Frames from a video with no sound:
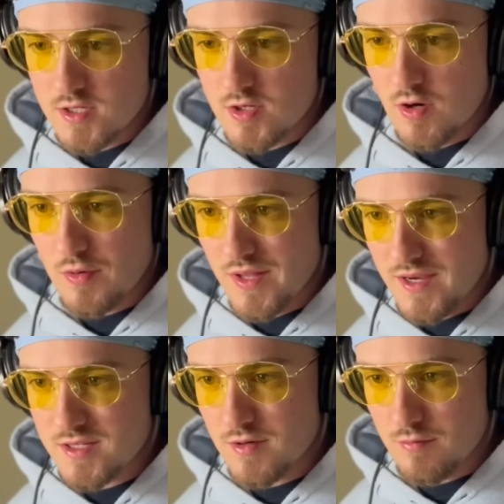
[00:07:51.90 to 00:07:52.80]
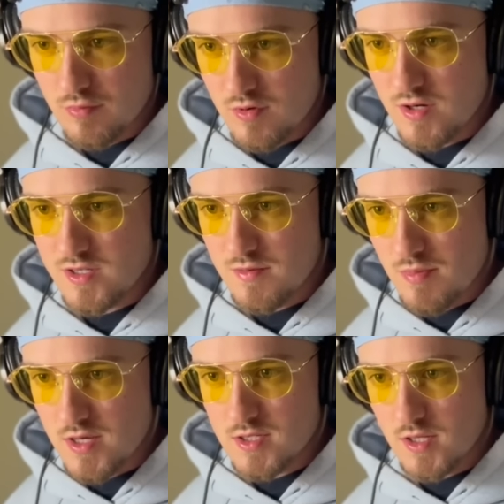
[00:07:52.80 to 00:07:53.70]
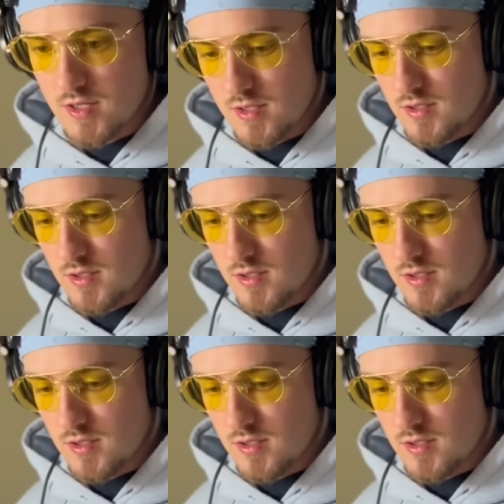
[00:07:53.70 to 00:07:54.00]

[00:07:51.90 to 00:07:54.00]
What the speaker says: start with like some crazy bass line like